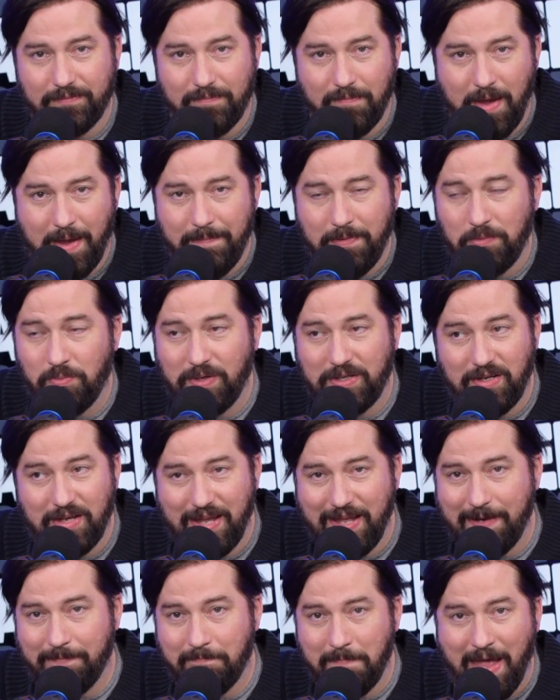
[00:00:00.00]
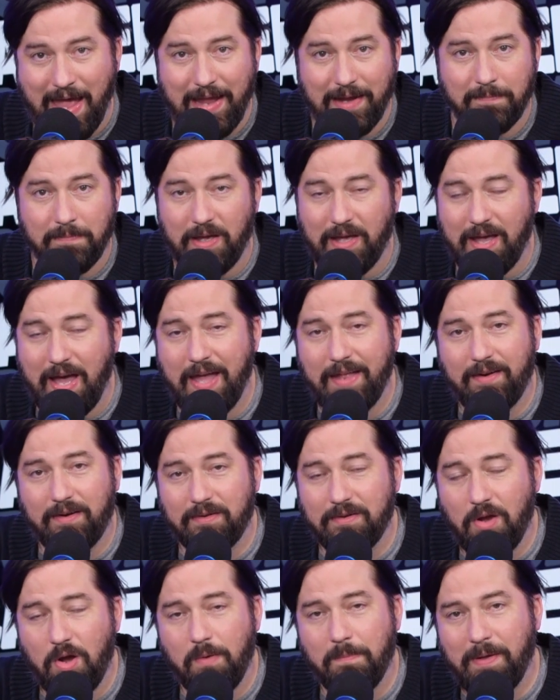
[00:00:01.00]
maybe when you hit magma, I
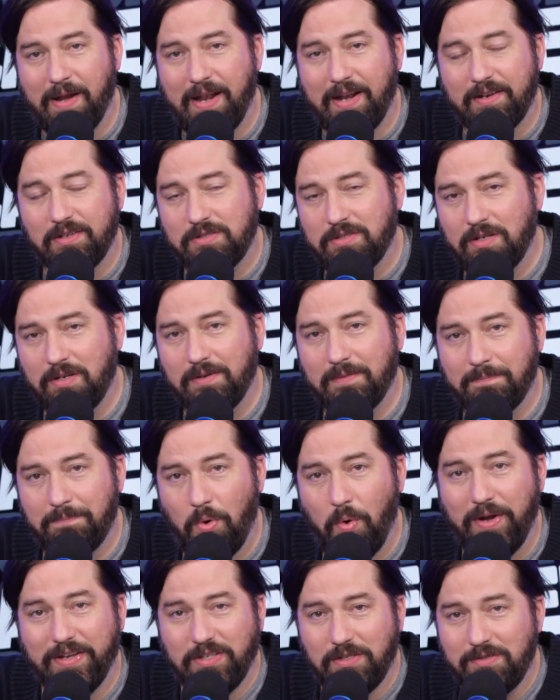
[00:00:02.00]
don't know, but at a certain point,